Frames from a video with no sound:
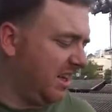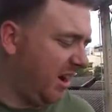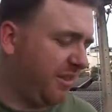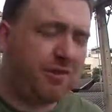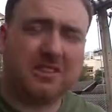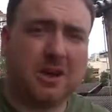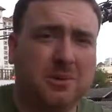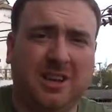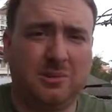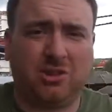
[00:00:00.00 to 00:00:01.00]
all right, the first
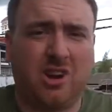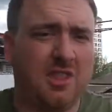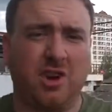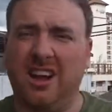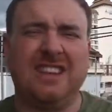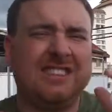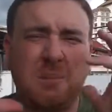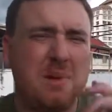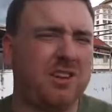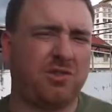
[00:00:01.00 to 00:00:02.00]
couple times I tried, it, they're like, it's
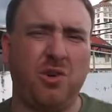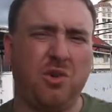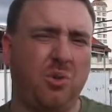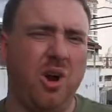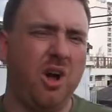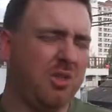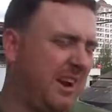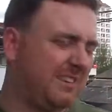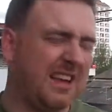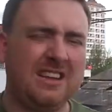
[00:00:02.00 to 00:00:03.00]
the best fruit in the world.
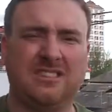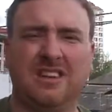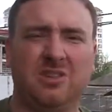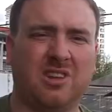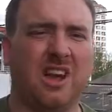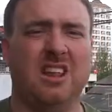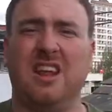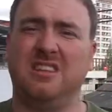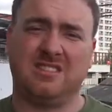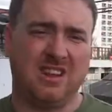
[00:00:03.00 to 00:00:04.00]
Then I tasted it, and I was like,
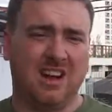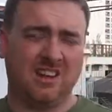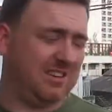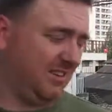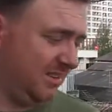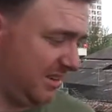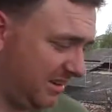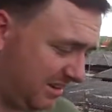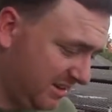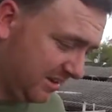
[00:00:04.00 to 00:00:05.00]
that is not
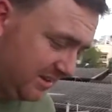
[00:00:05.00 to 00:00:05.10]
good.